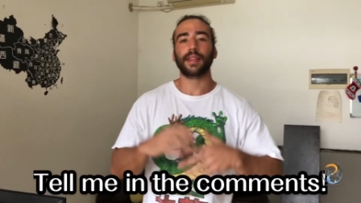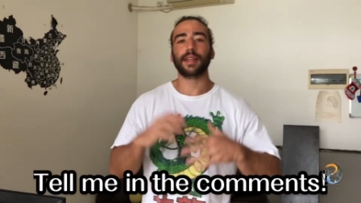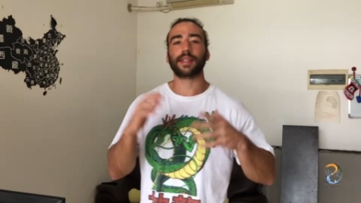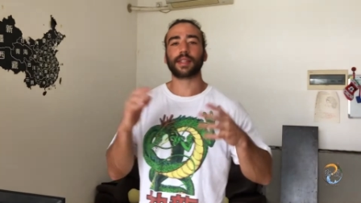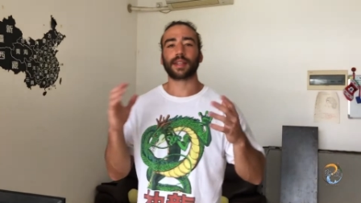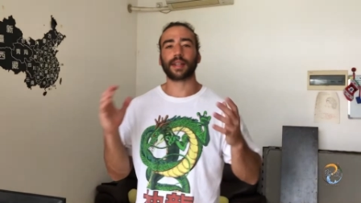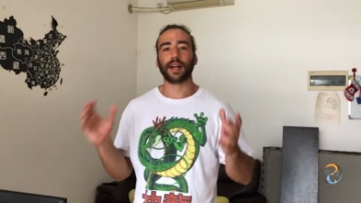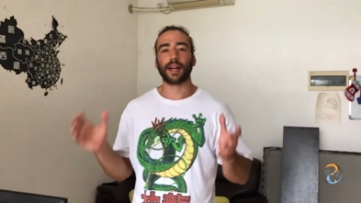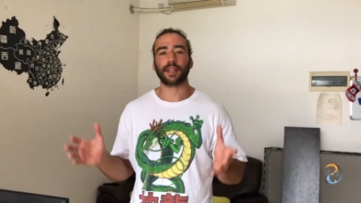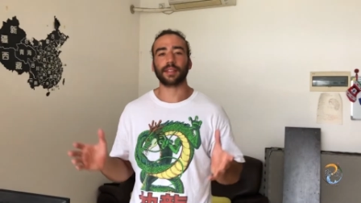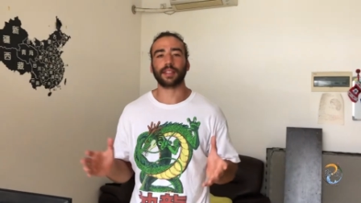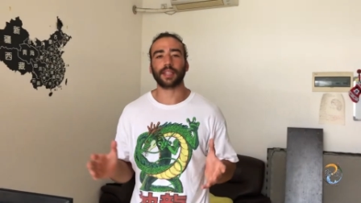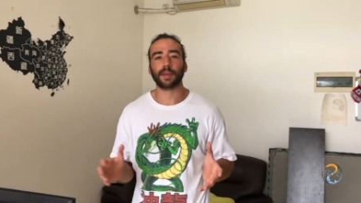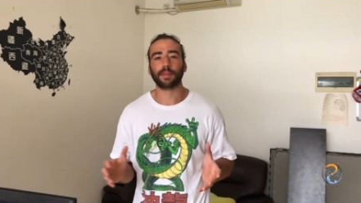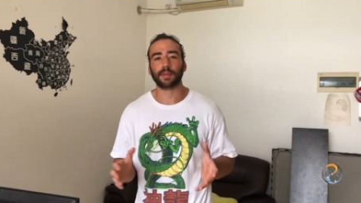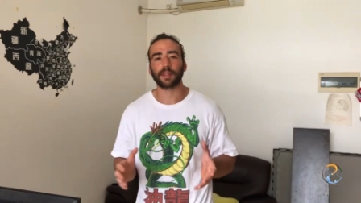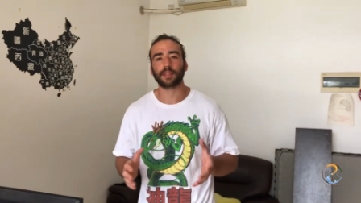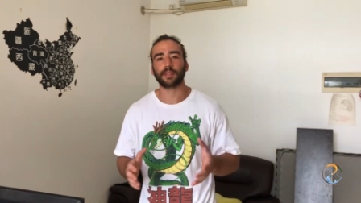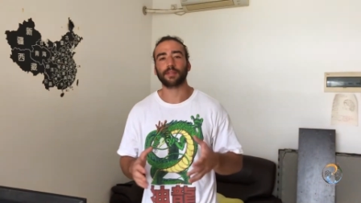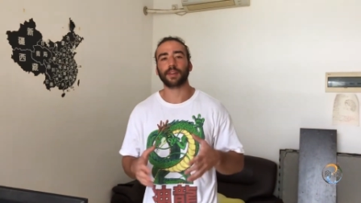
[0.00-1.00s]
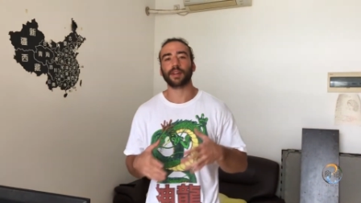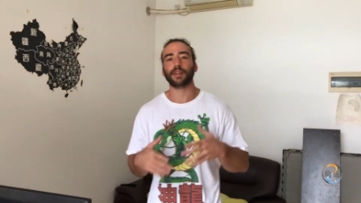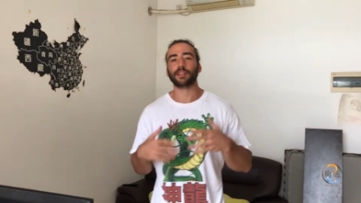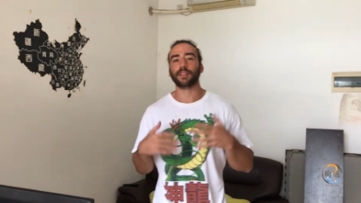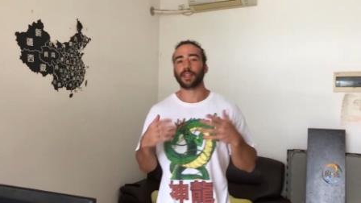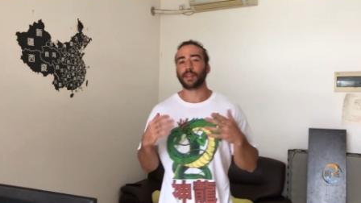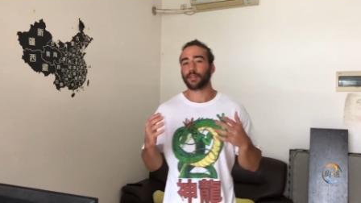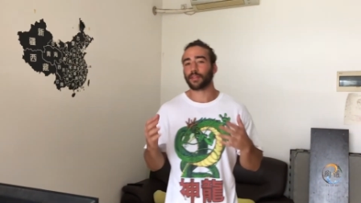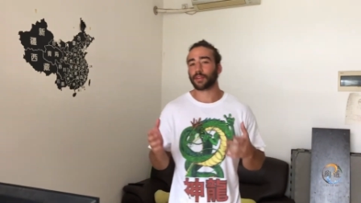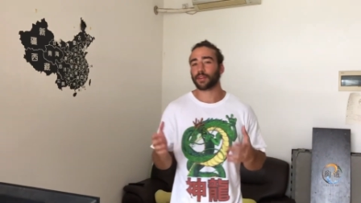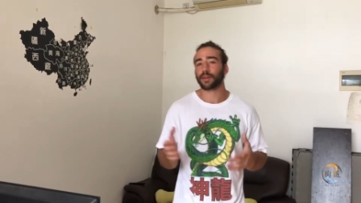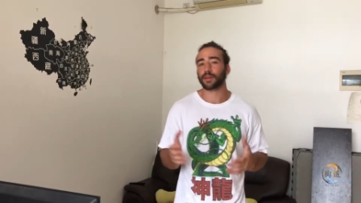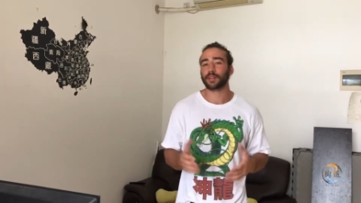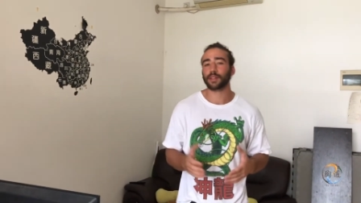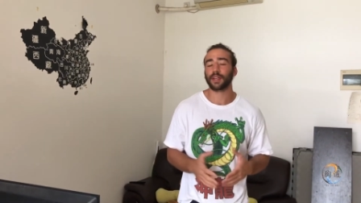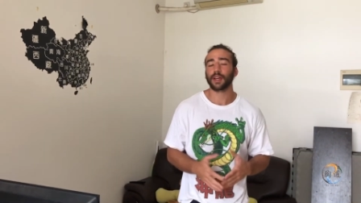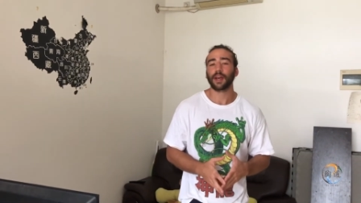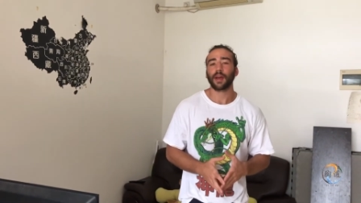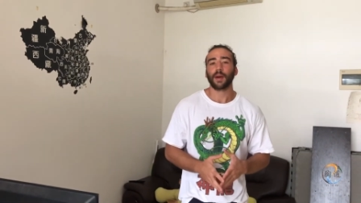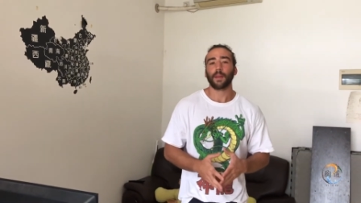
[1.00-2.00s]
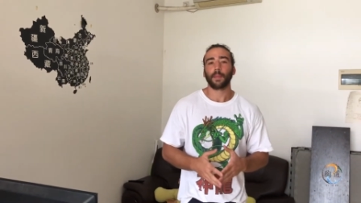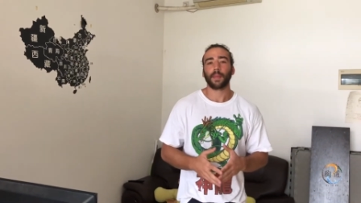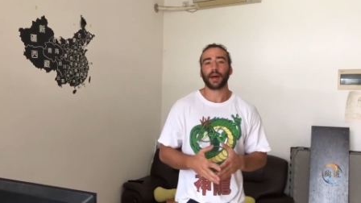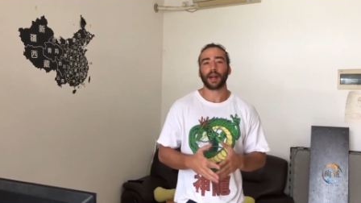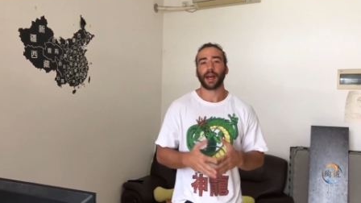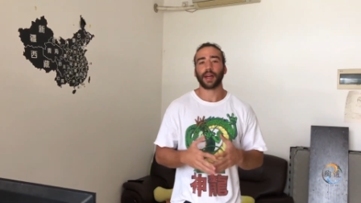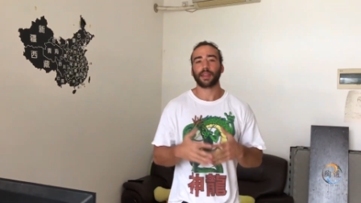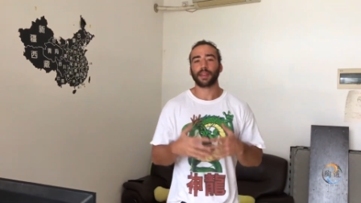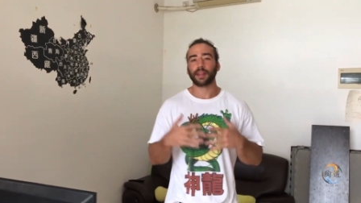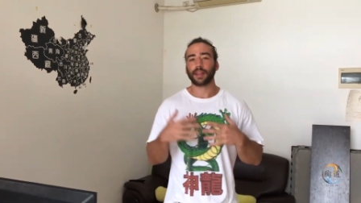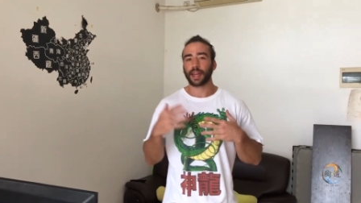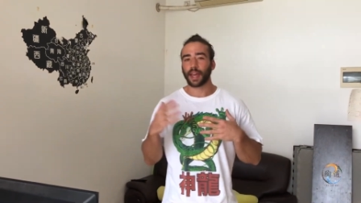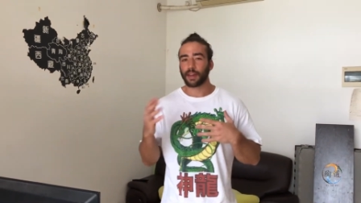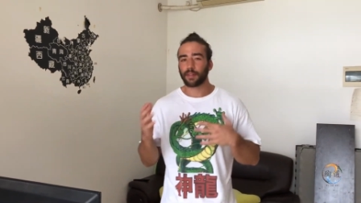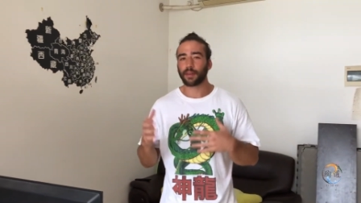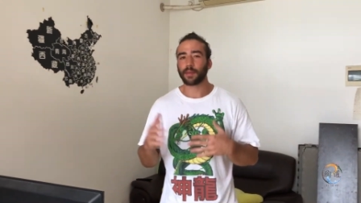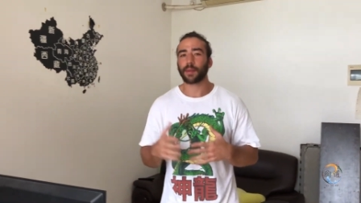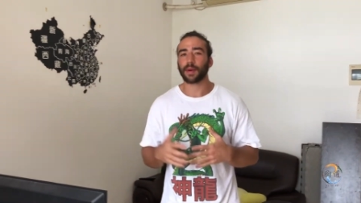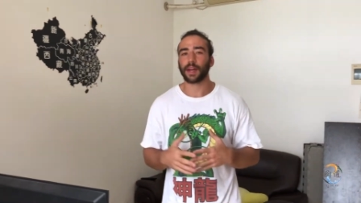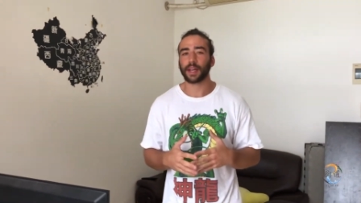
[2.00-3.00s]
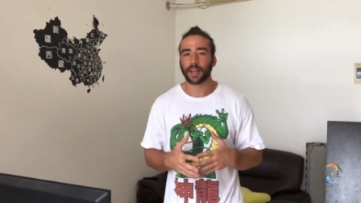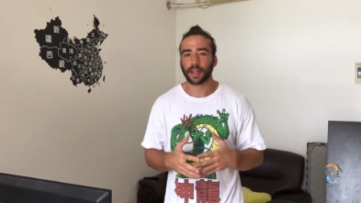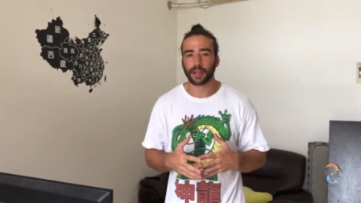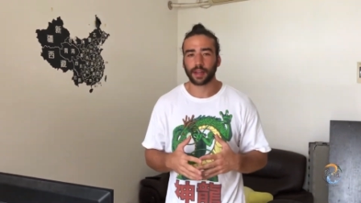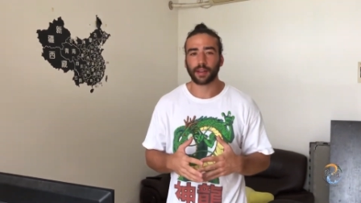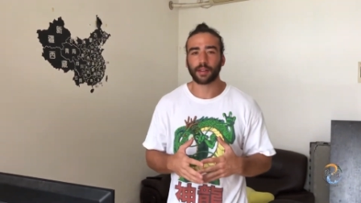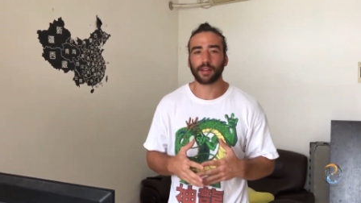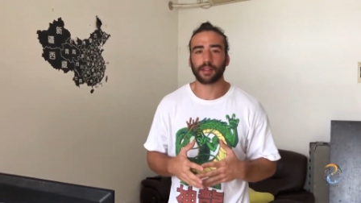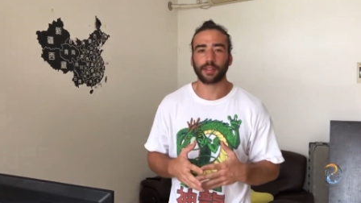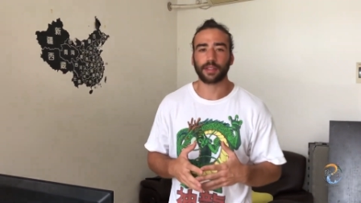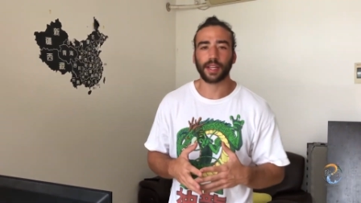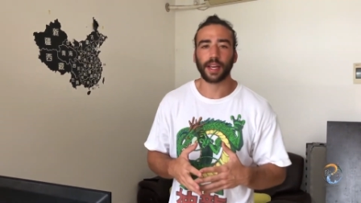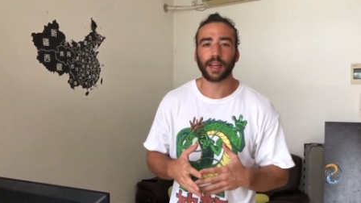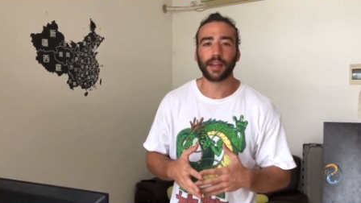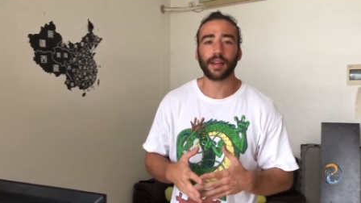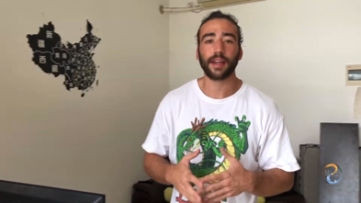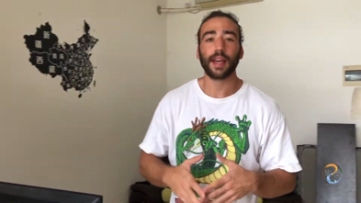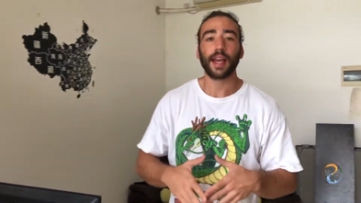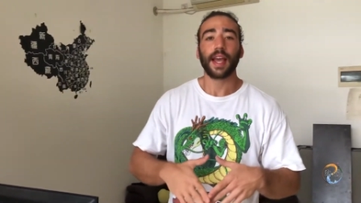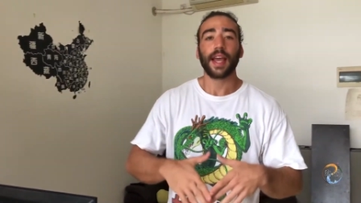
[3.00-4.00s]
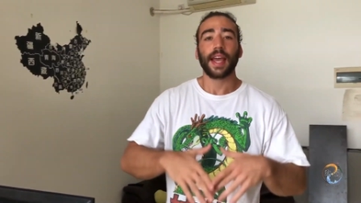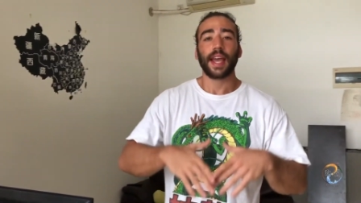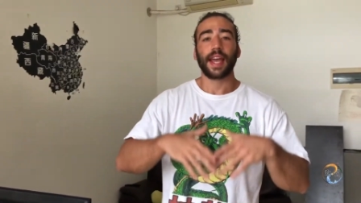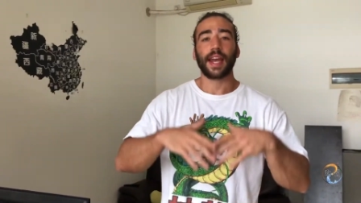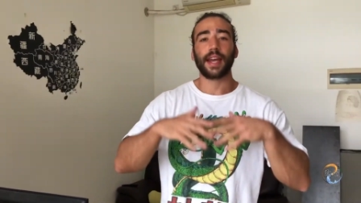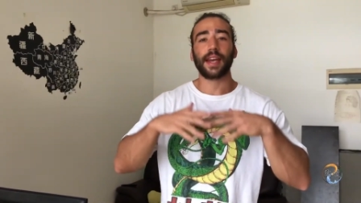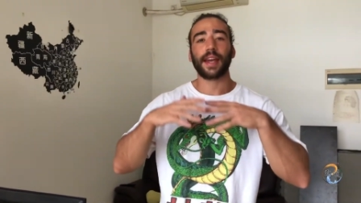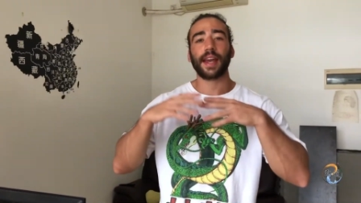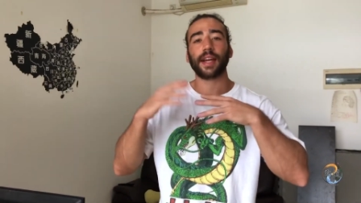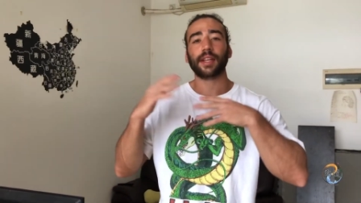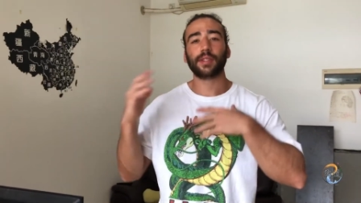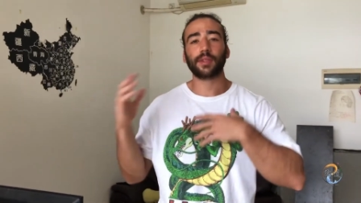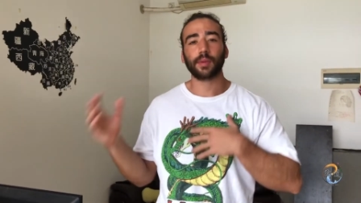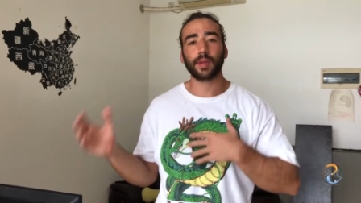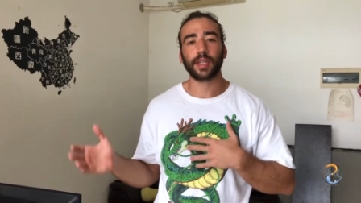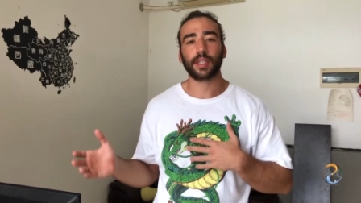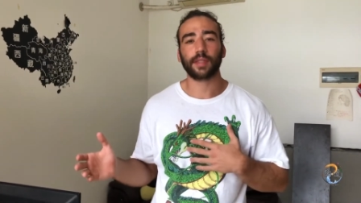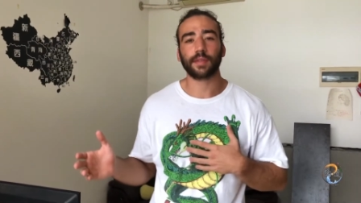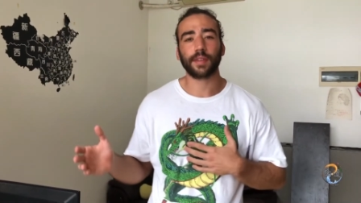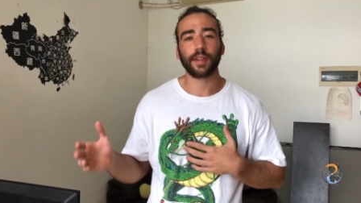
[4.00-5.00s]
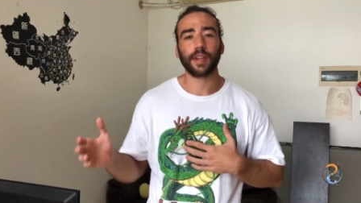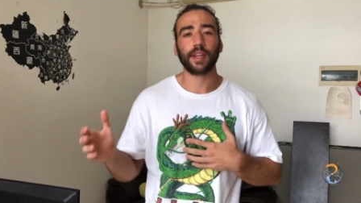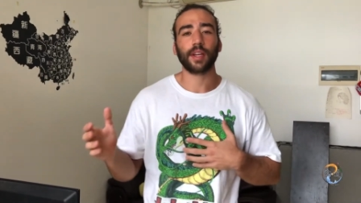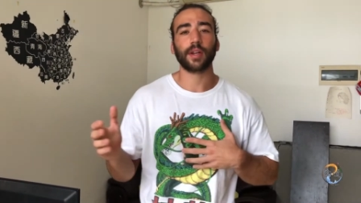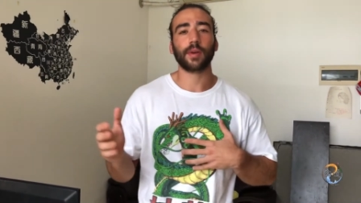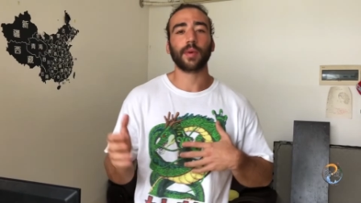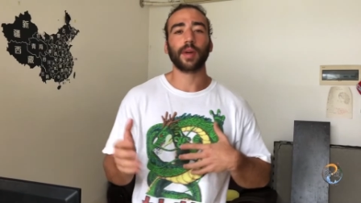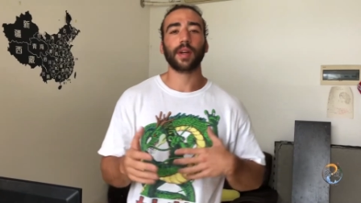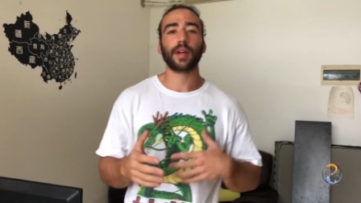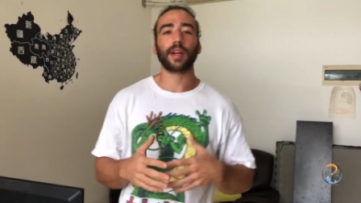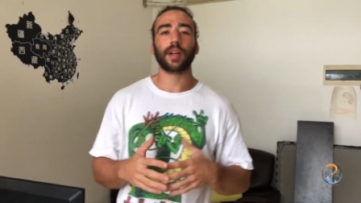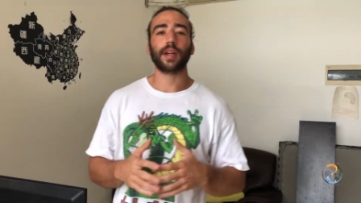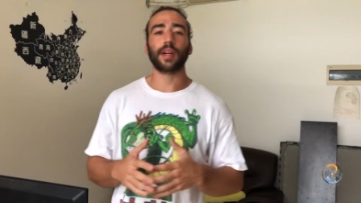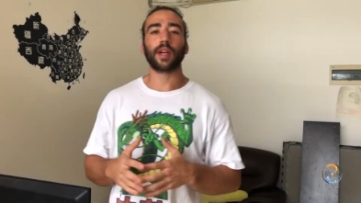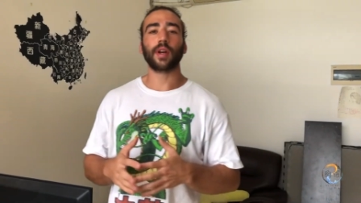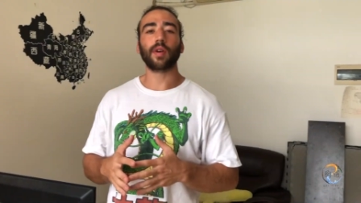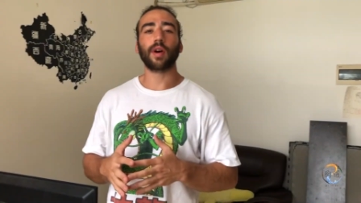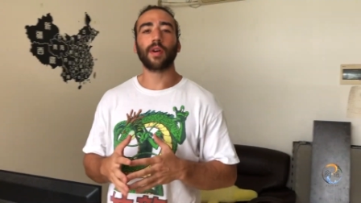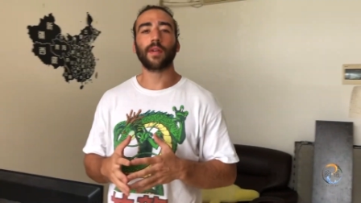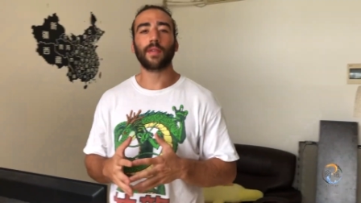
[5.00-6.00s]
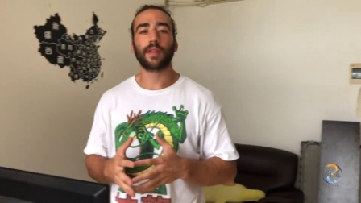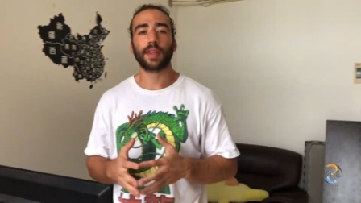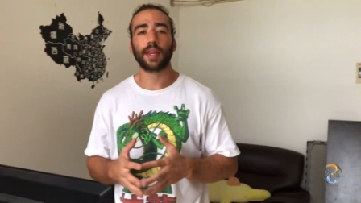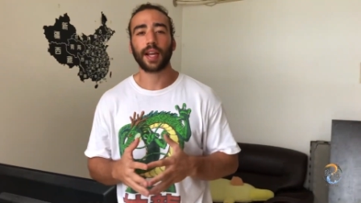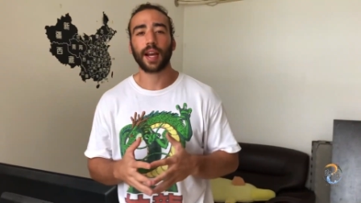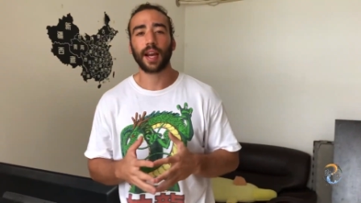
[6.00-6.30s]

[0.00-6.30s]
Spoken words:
This concept is very difficult, but I think everybody can understand. In next week's video, we are going to go over